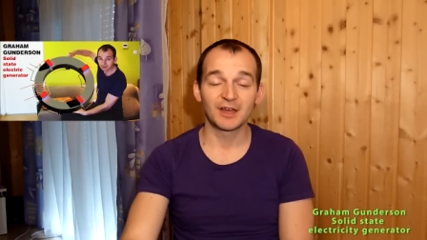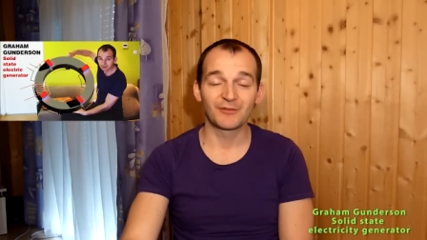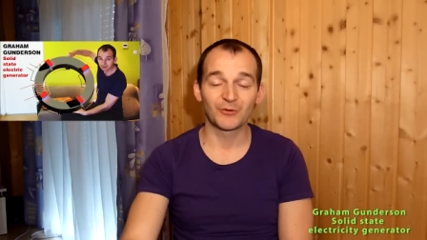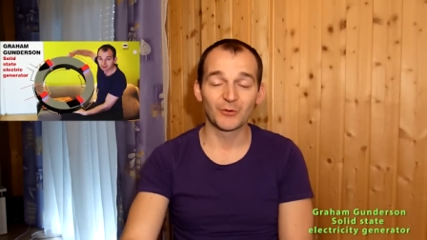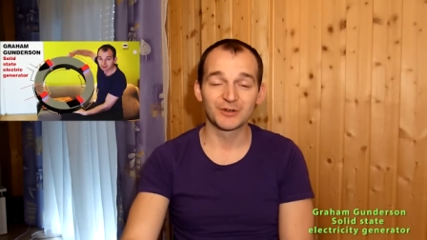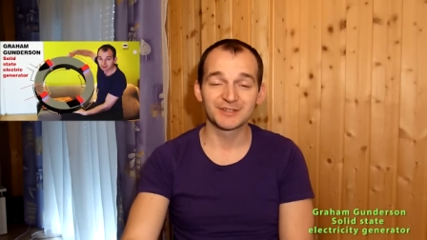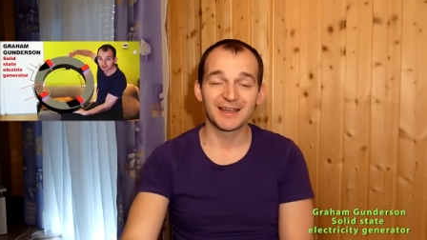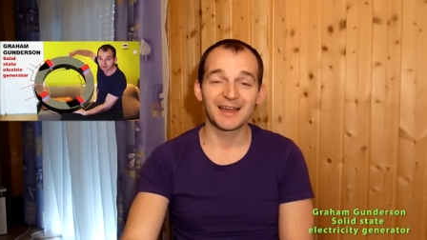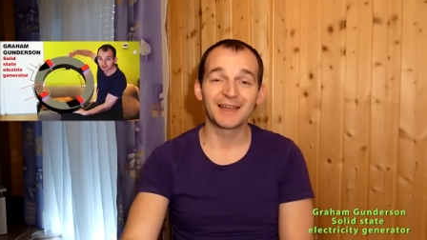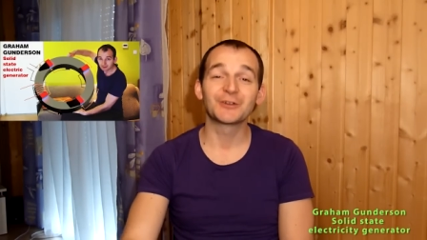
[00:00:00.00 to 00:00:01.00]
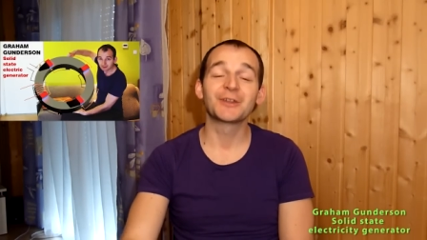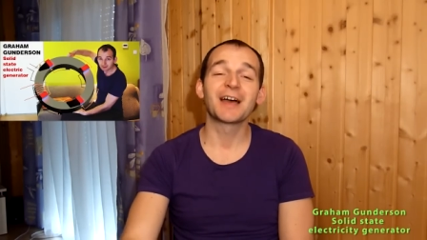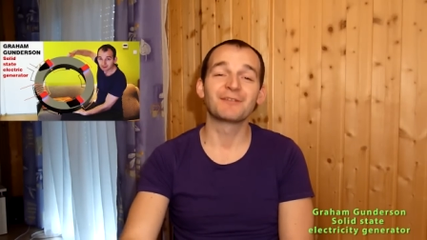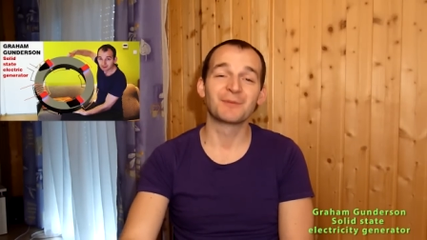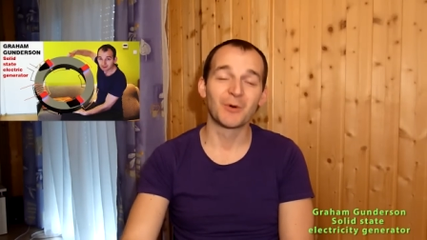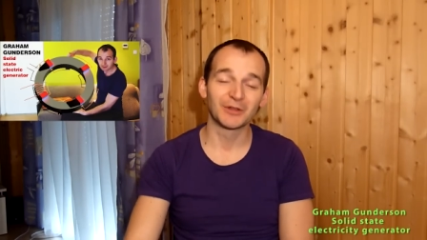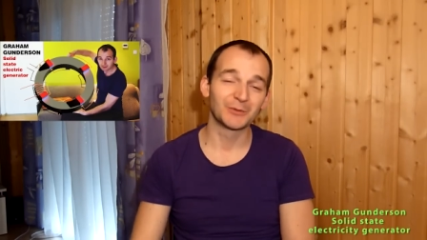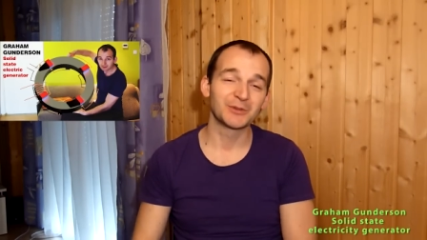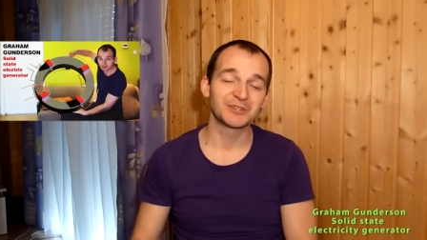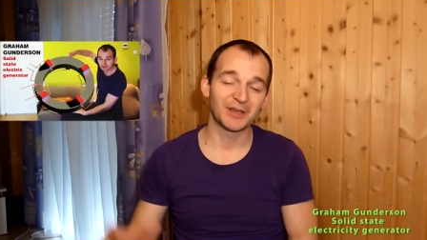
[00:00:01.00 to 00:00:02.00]
Of course, I don't have a
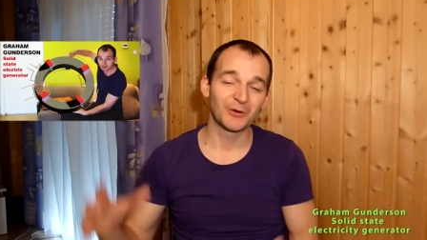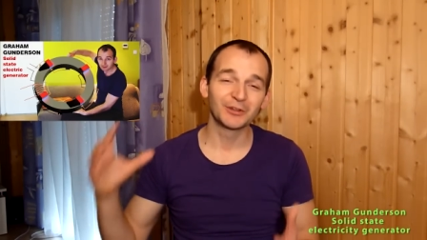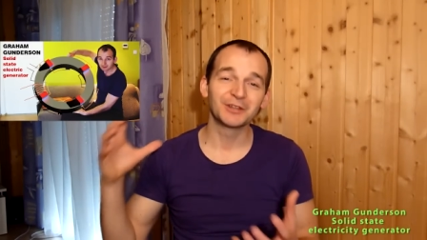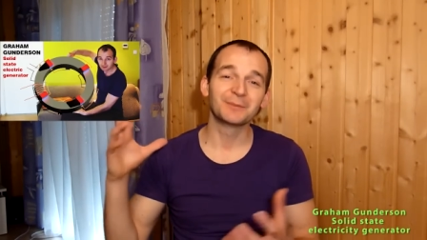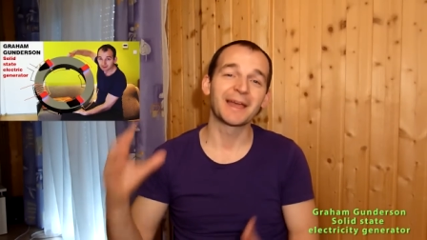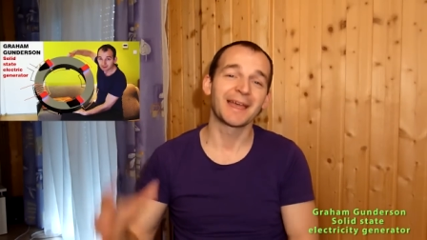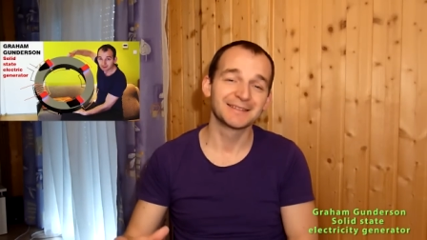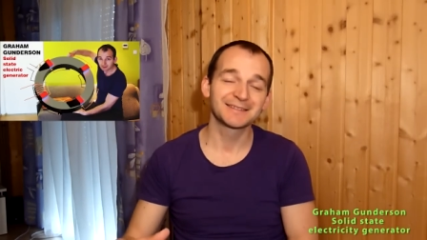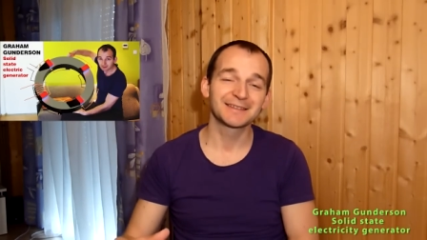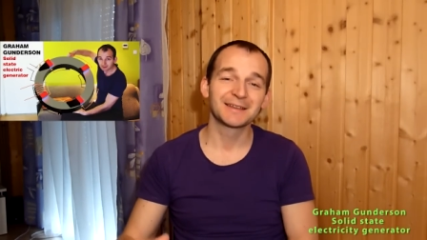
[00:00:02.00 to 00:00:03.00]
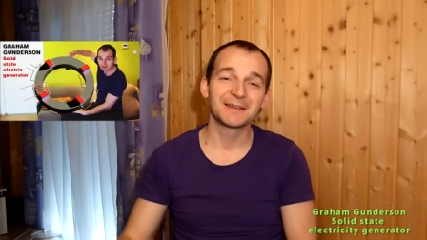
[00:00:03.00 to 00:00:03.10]
model which I hold in my hands,